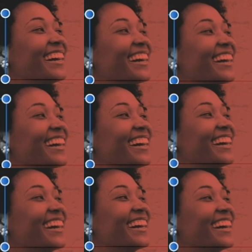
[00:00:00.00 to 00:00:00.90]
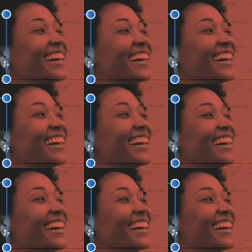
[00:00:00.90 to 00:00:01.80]

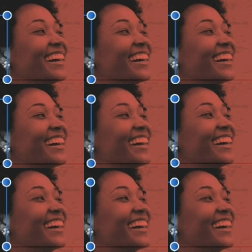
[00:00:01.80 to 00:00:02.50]
[no speech]